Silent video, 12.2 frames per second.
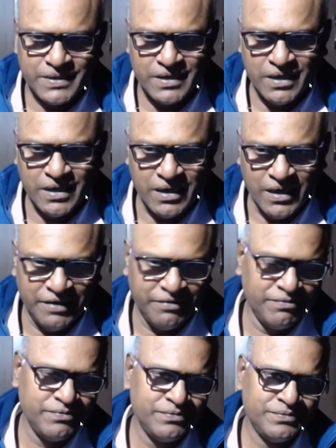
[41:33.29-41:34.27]
in our
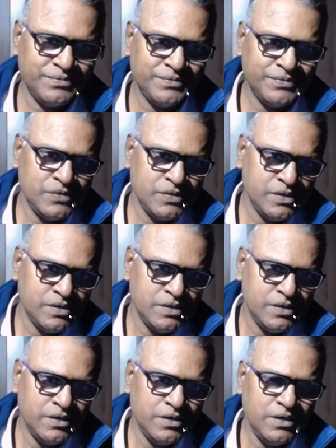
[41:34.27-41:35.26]
life,
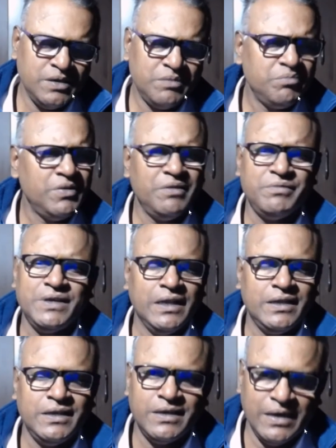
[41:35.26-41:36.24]
it may be
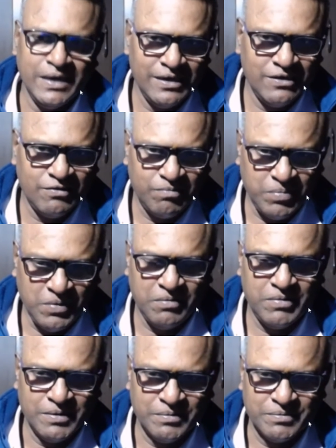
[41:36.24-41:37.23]
any kind of
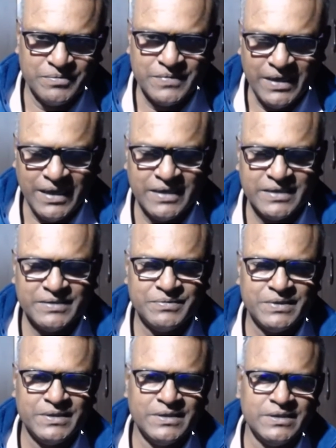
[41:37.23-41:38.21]
problem, as
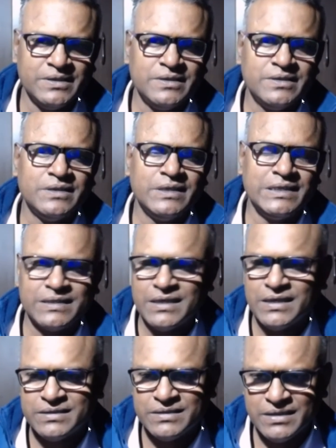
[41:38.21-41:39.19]
we
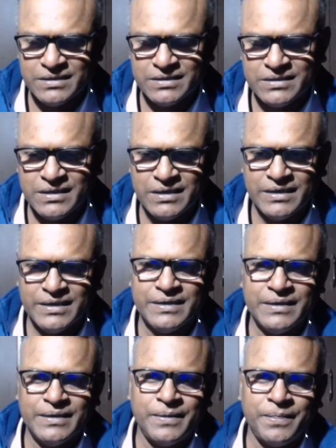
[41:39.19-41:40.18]
discussed yesterday.
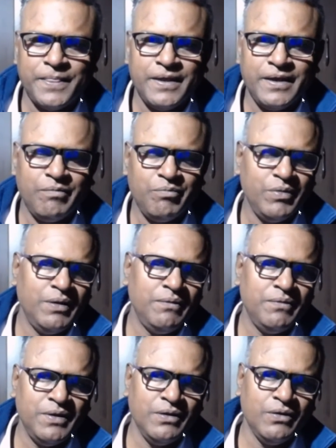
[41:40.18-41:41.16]

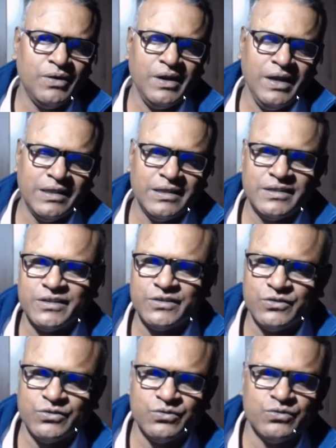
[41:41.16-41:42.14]
Maybe your health
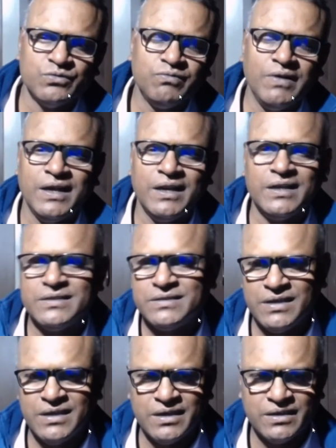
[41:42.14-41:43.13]
issue,
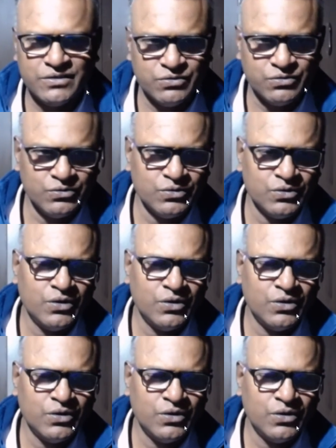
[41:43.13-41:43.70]
financial issue,